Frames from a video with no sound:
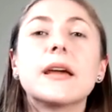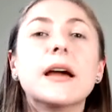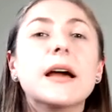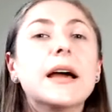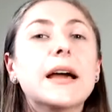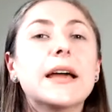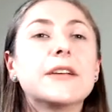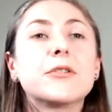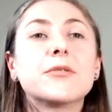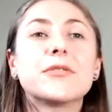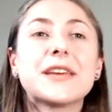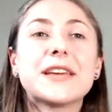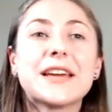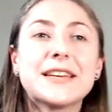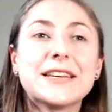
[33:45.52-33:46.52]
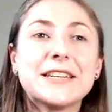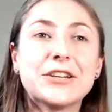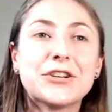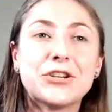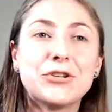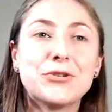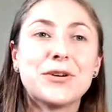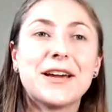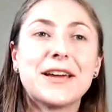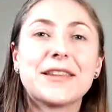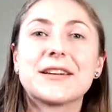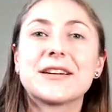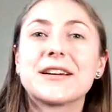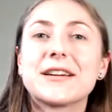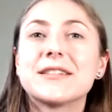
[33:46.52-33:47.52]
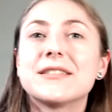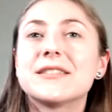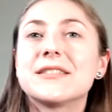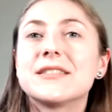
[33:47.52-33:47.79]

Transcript: I don't think I can hear you either.